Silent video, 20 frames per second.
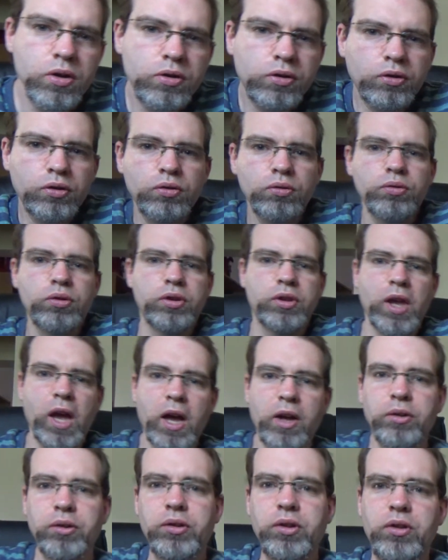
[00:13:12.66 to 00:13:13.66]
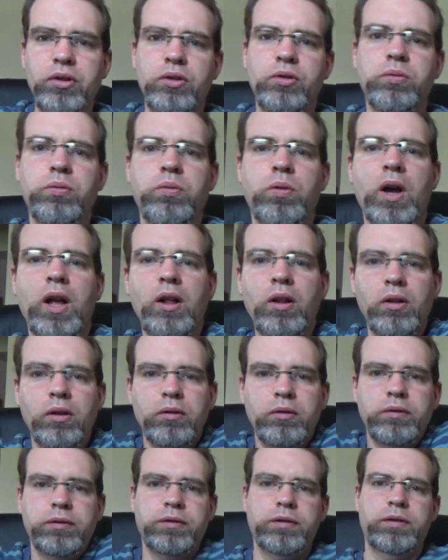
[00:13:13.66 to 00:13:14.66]

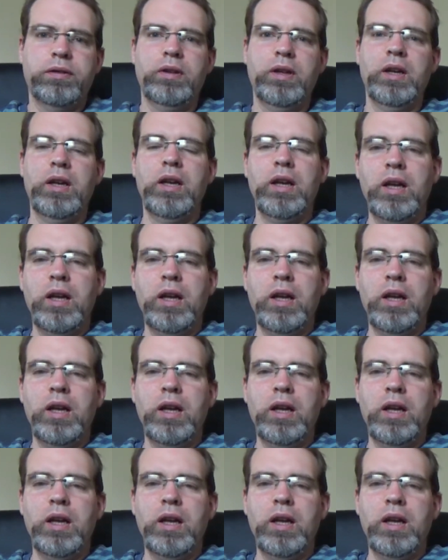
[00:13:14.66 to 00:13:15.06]
2012,